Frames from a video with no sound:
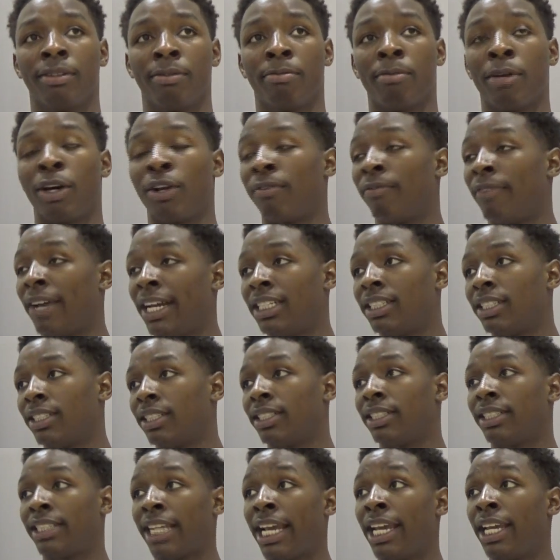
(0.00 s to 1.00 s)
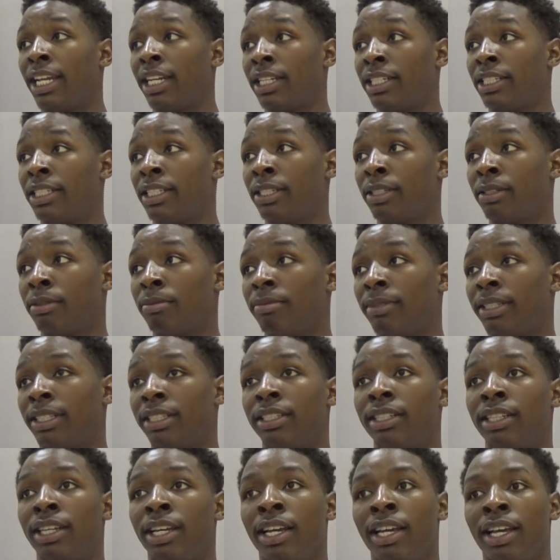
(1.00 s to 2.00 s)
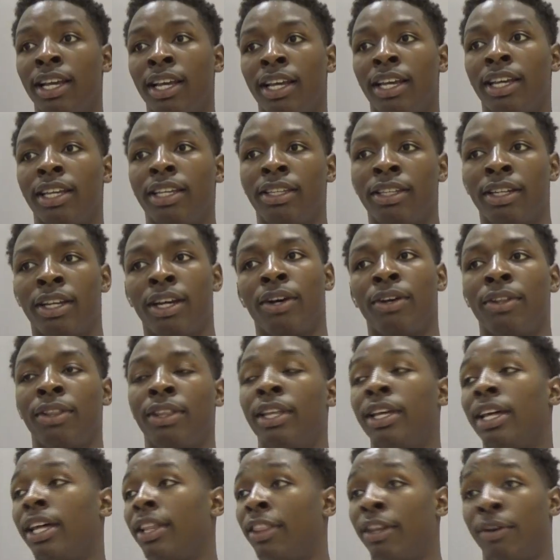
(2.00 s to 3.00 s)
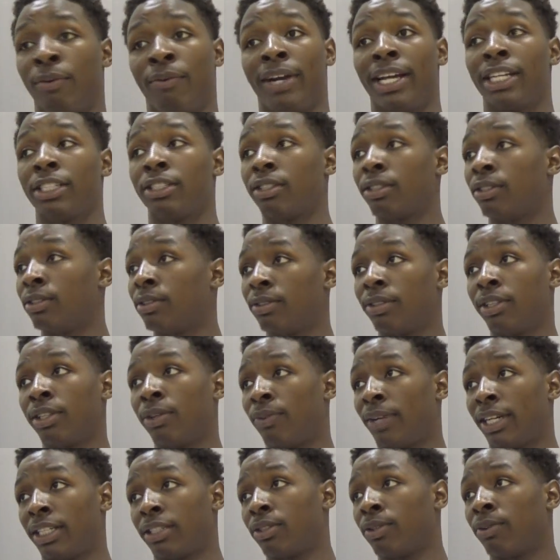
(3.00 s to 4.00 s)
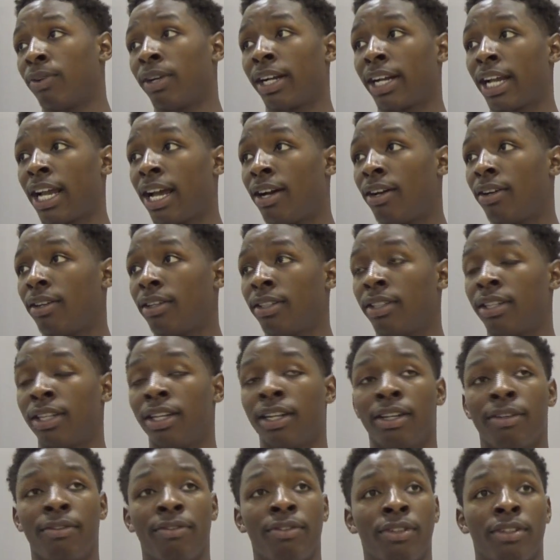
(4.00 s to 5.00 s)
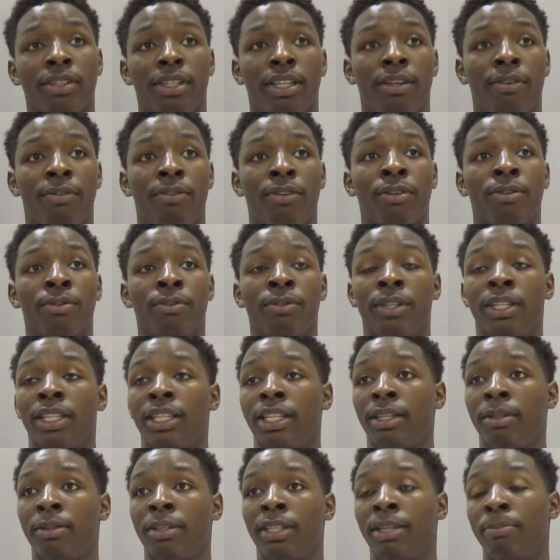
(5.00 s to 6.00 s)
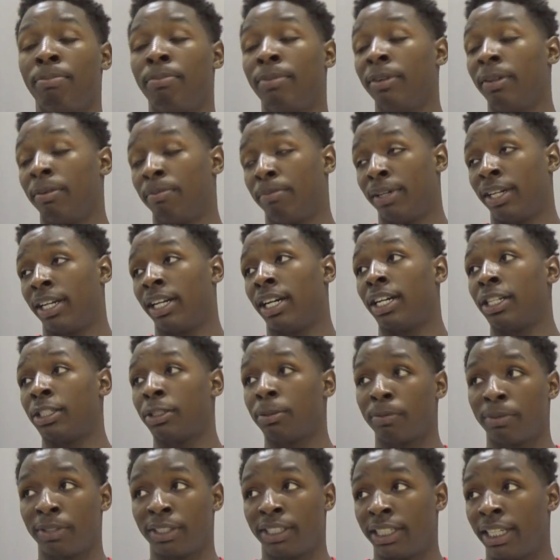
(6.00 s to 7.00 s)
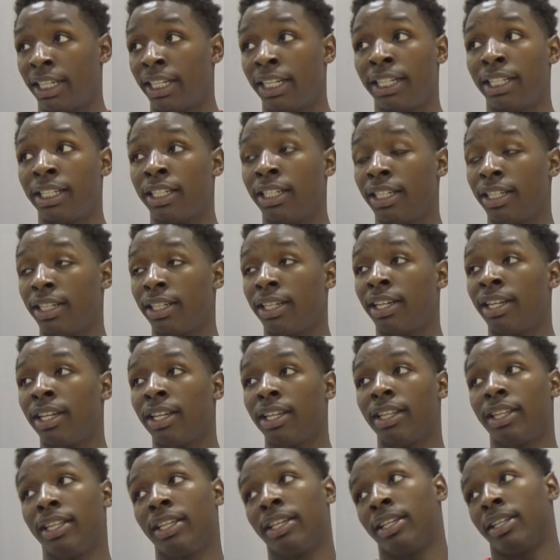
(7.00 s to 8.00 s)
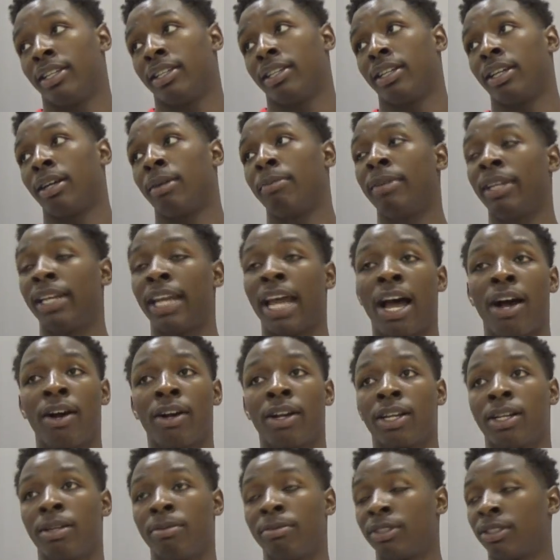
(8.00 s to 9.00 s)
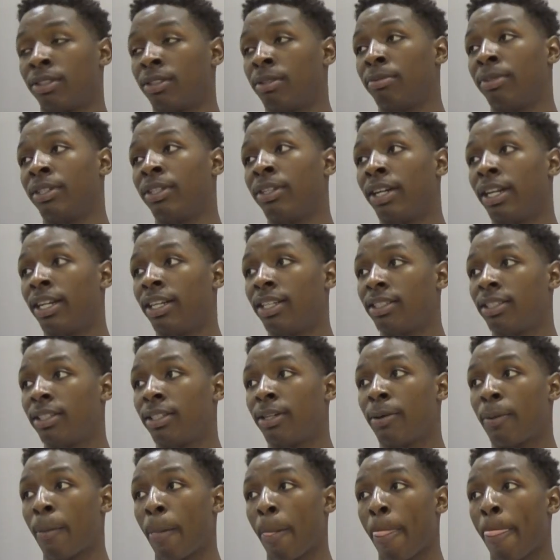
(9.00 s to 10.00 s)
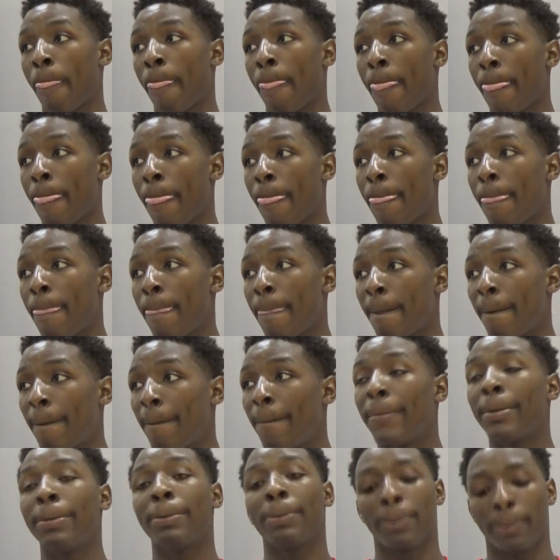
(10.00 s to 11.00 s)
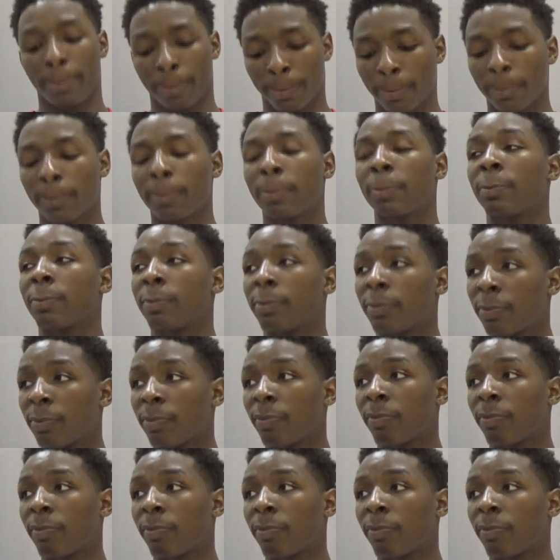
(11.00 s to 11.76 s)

motivation to stay in the gym and you know the the wrestle the wrestle workout. You know, if if you really put 100% in it, and I mean the outcome is going to be great. So. And that makes the team better when, when the guys are